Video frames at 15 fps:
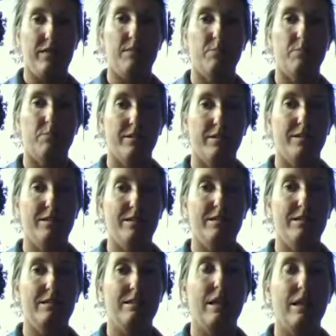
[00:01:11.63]

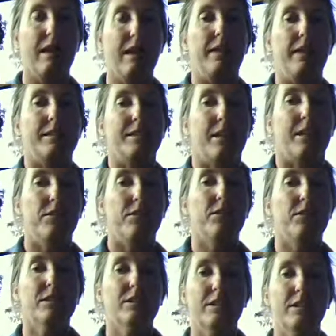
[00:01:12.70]
experience. So
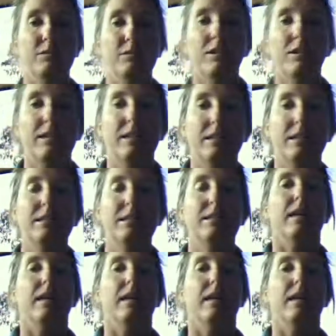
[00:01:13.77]
firstly, what it is,